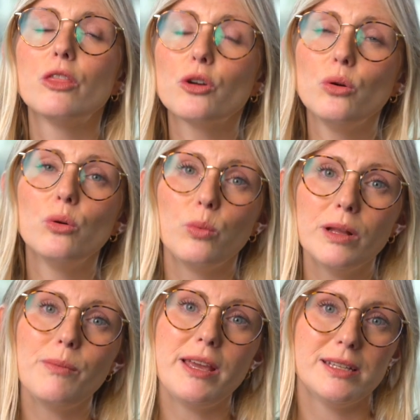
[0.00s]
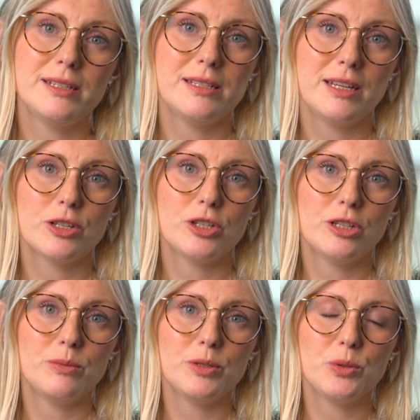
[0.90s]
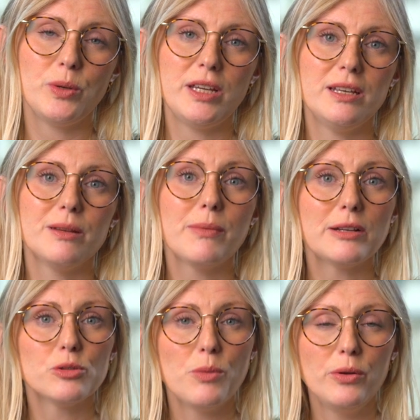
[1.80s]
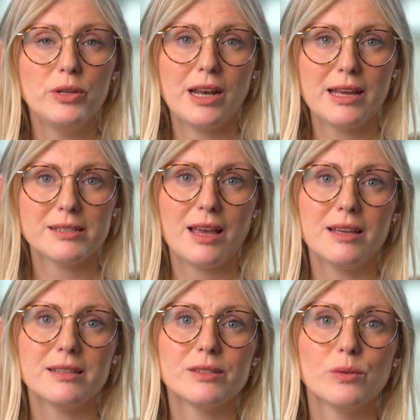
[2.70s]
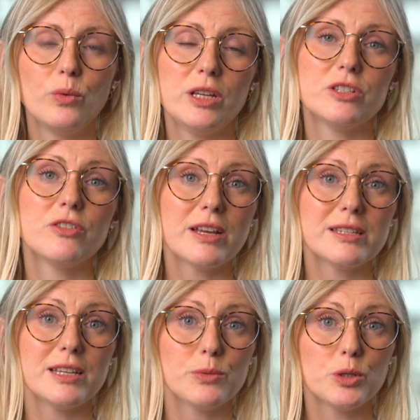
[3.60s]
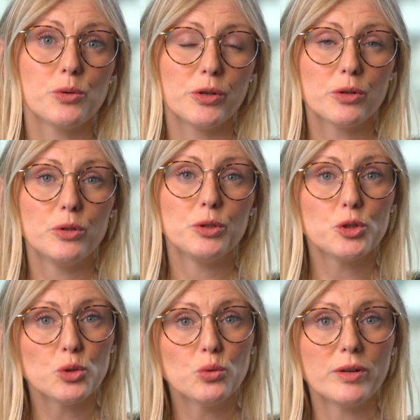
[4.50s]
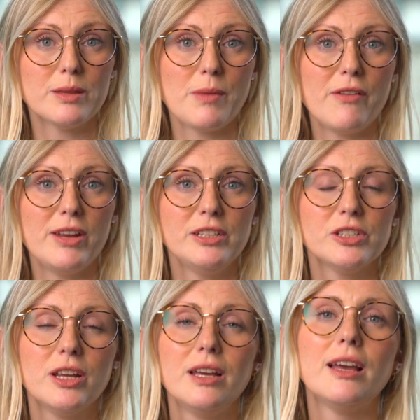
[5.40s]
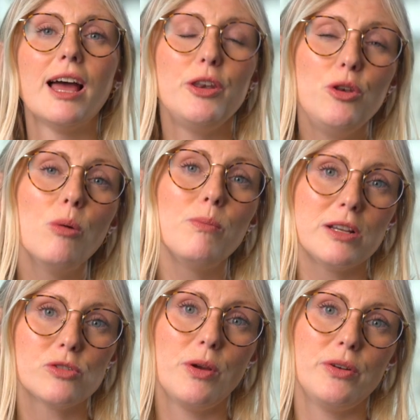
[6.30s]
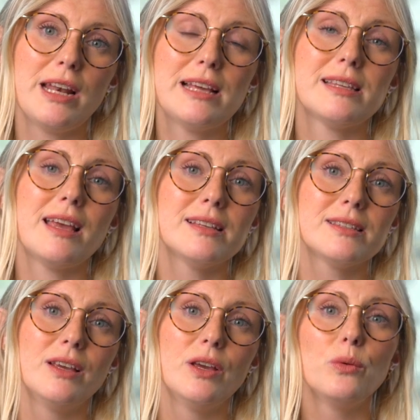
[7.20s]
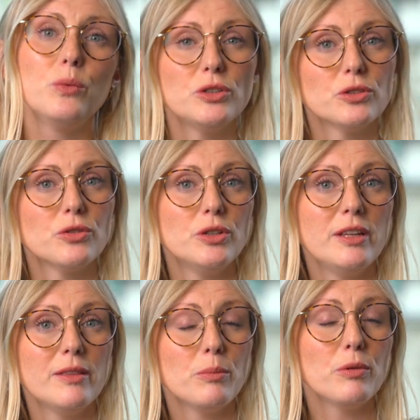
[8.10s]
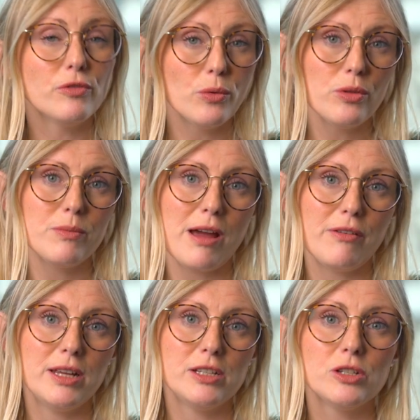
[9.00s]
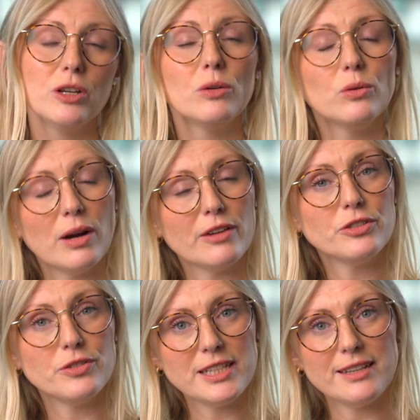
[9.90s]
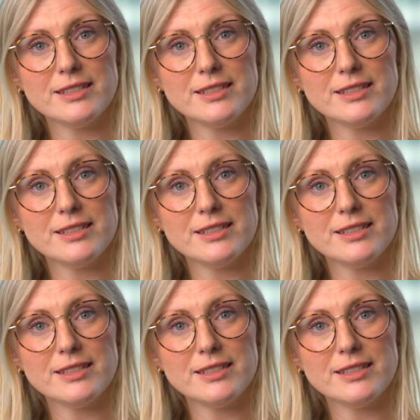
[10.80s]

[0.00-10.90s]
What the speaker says: The court will make a distinction between matrimonial assets, which are assets which were accrued during the marriage, and non-matrimonial assets, which accrued either before the marriage or after it